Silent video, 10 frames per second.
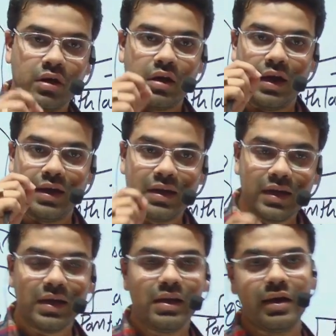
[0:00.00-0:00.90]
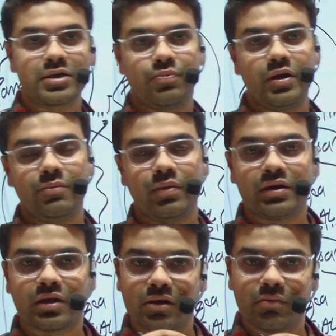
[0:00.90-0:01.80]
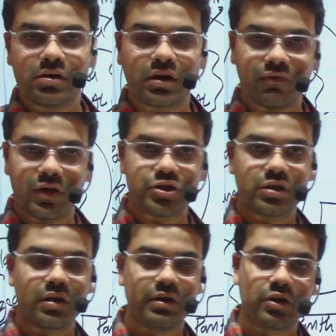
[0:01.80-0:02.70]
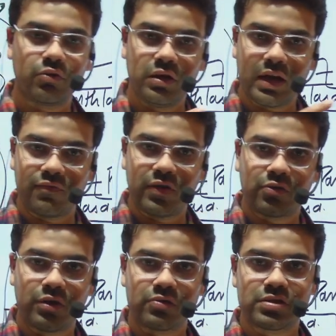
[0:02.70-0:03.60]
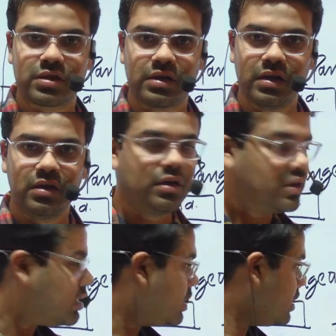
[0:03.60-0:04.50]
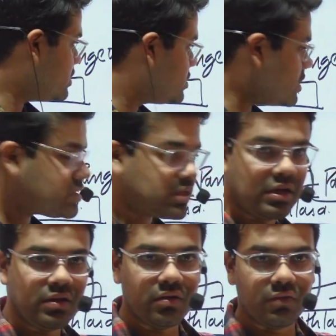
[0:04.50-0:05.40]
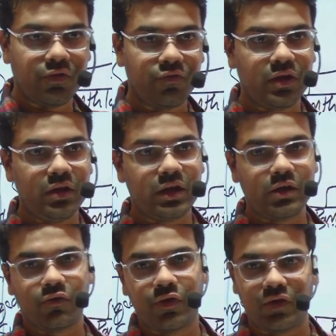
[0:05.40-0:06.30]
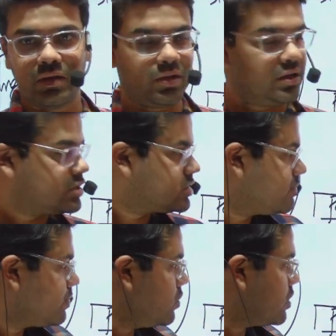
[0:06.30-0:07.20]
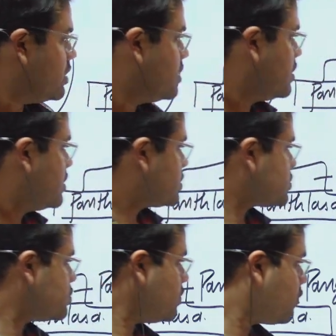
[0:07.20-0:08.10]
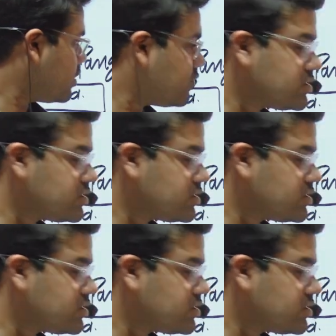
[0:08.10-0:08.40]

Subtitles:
in detail explained by thermal convection current theory that we are going to study just in 10 or 15 minutes. Okay. So what was the